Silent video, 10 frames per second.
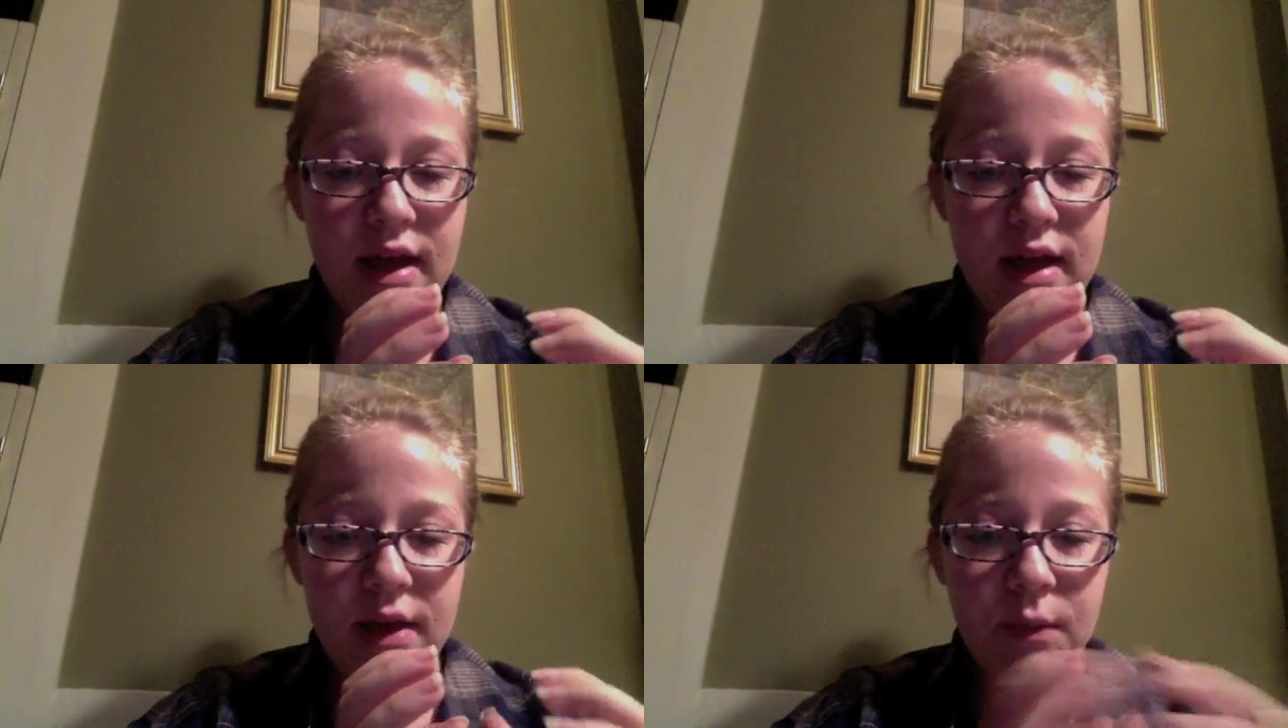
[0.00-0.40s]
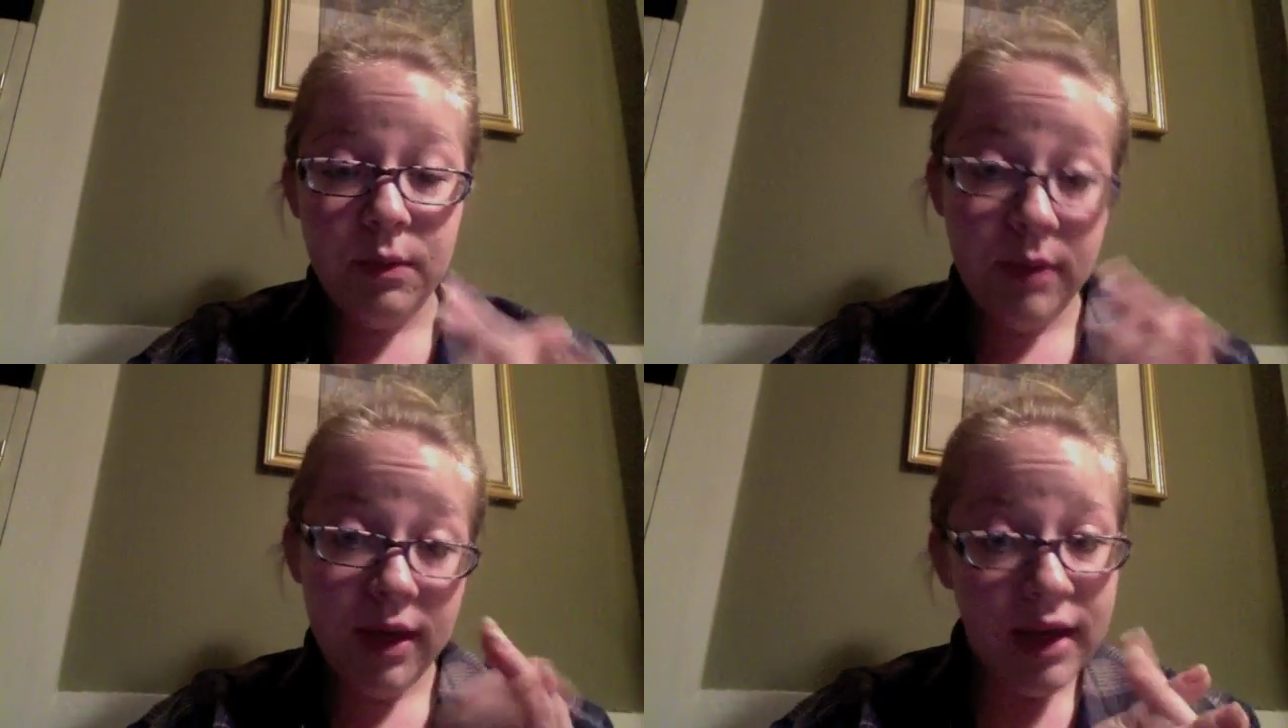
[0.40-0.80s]
when
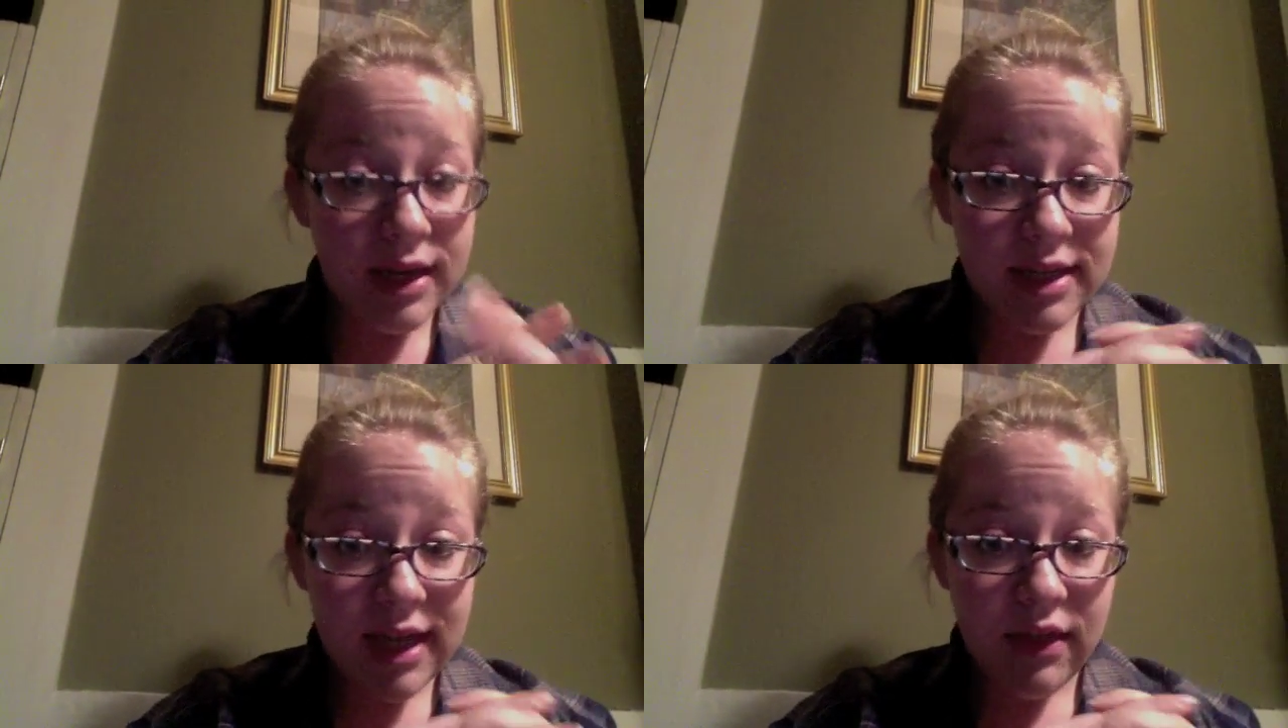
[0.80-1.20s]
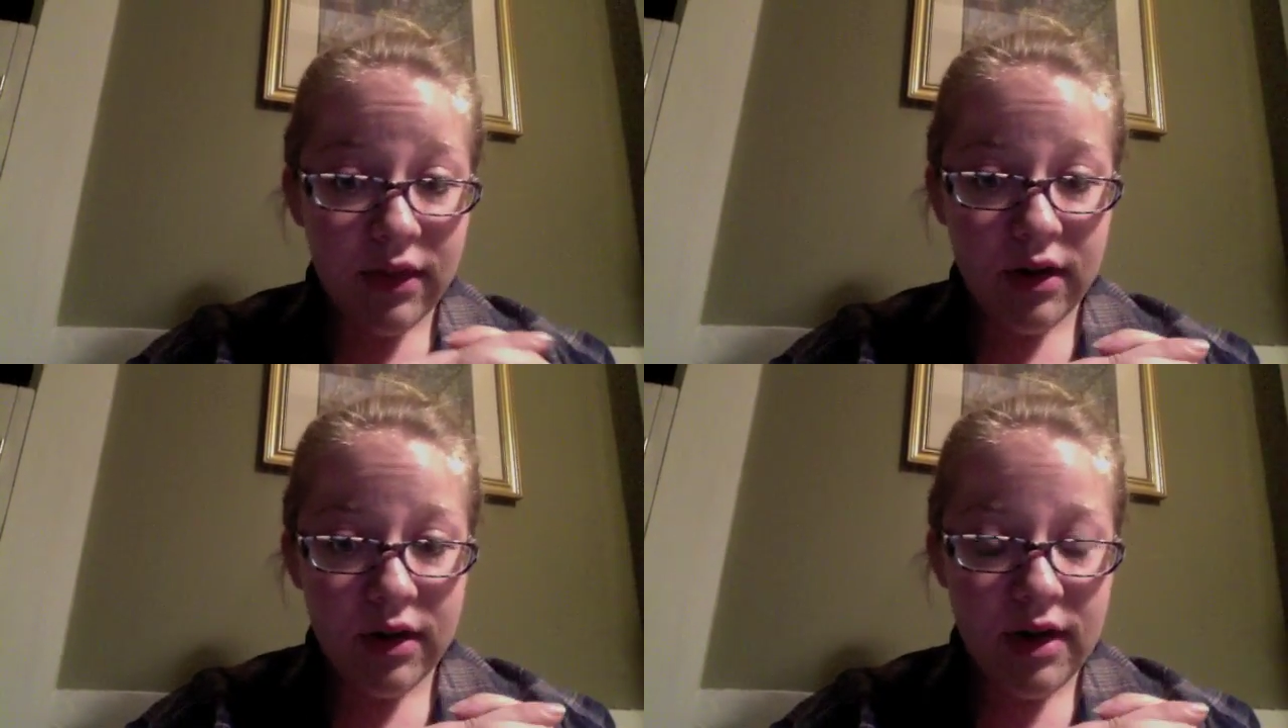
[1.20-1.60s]
we get
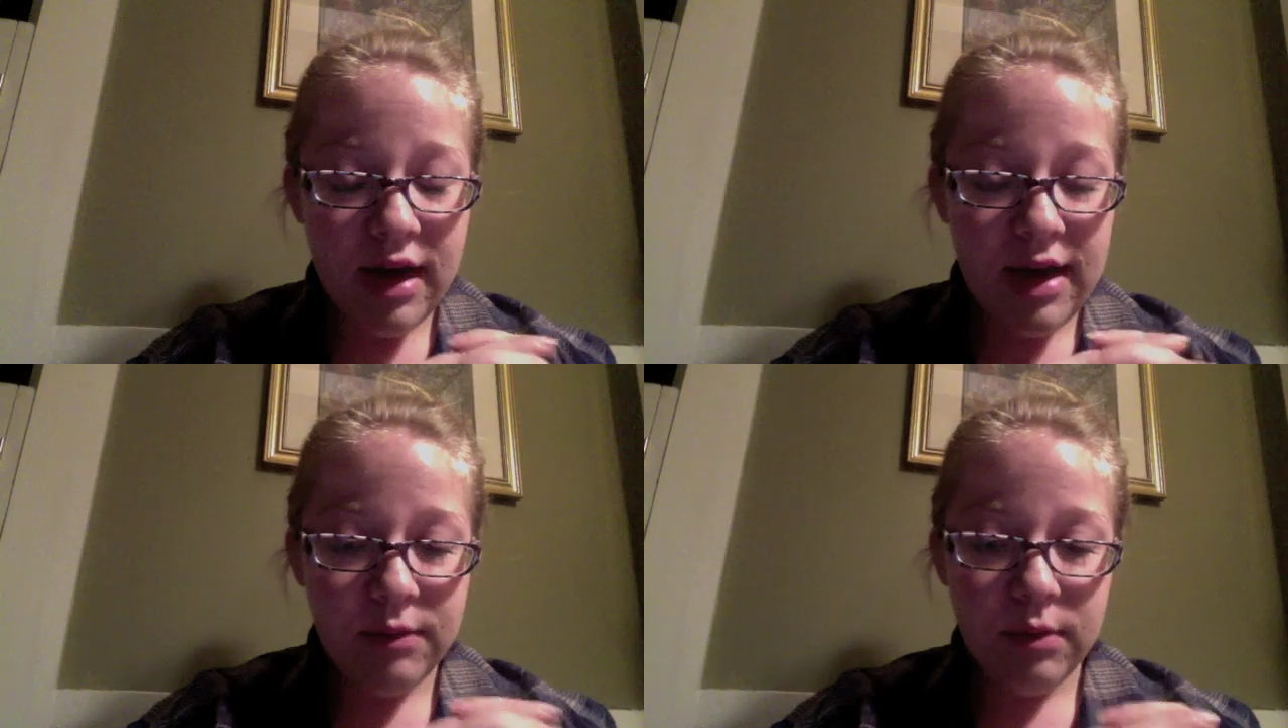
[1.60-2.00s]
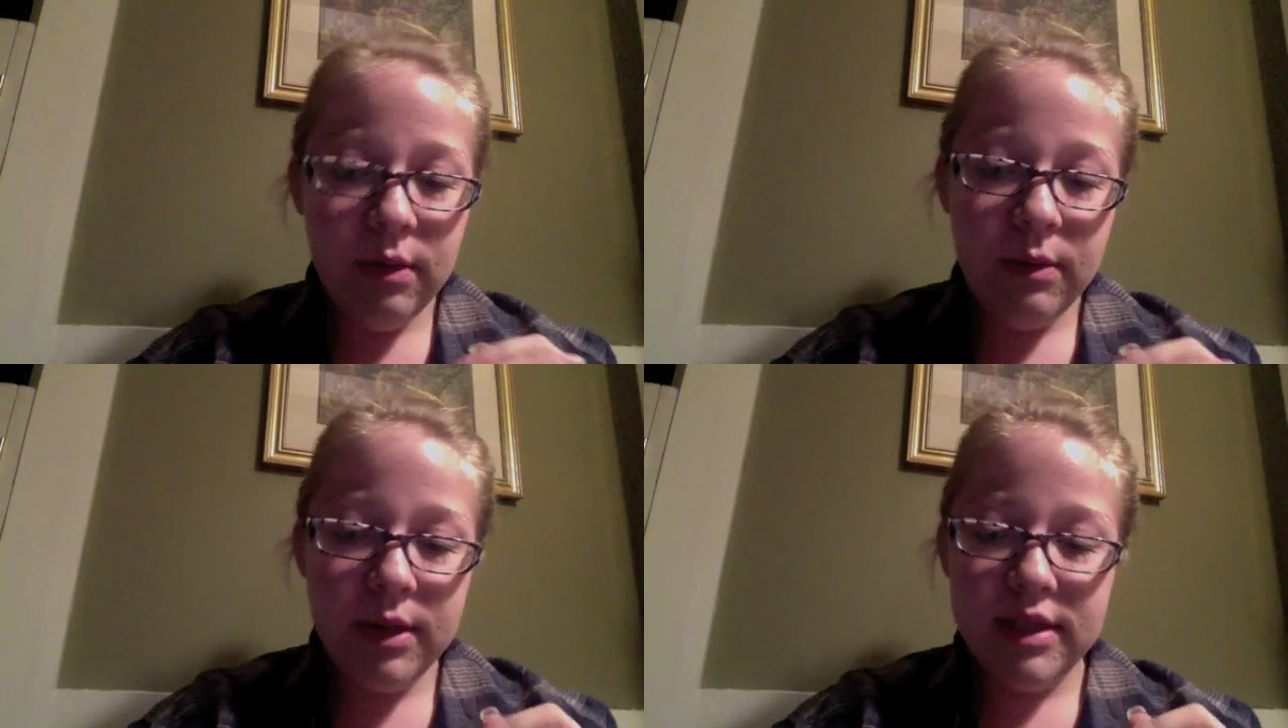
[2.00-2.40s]
together and when we
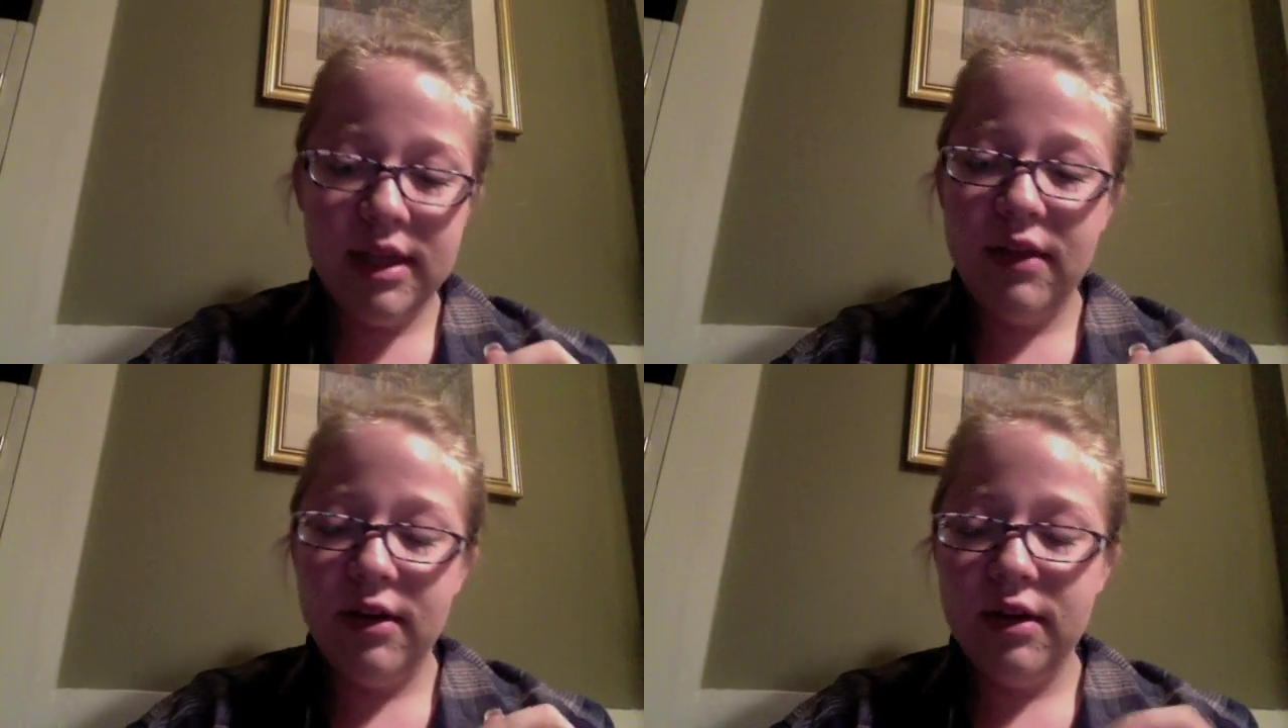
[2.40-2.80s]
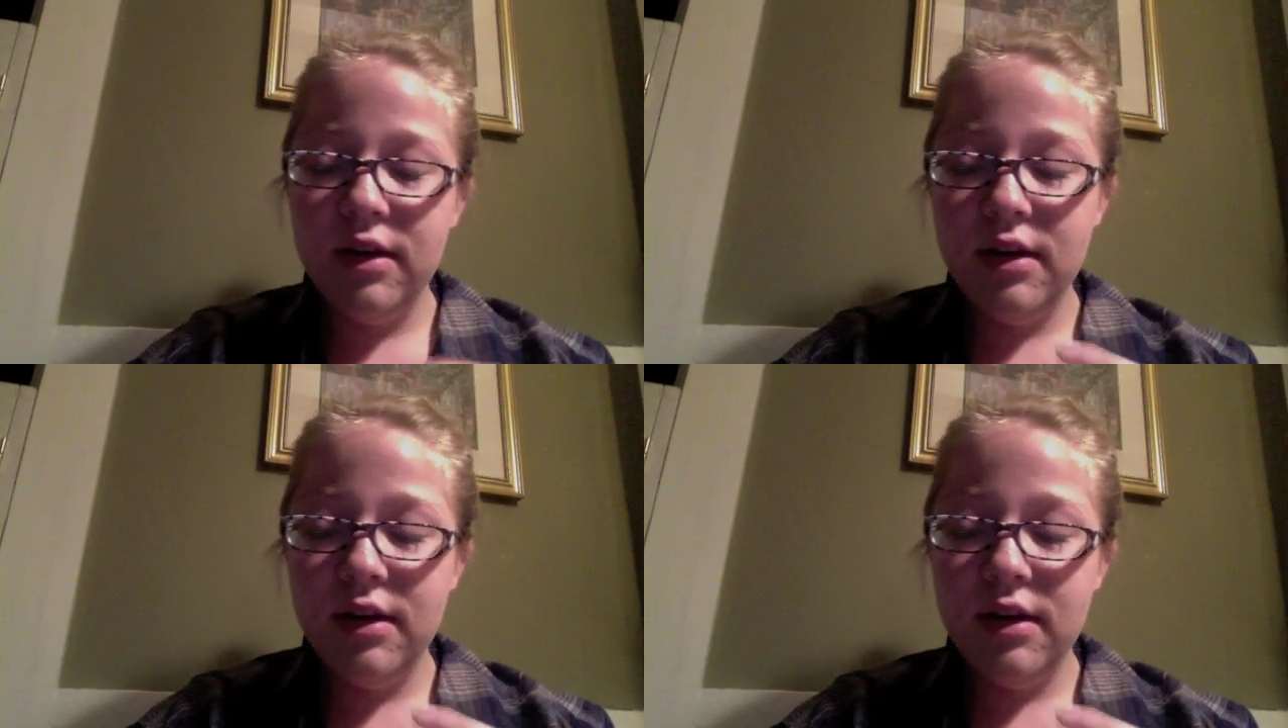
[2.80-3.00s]
work together.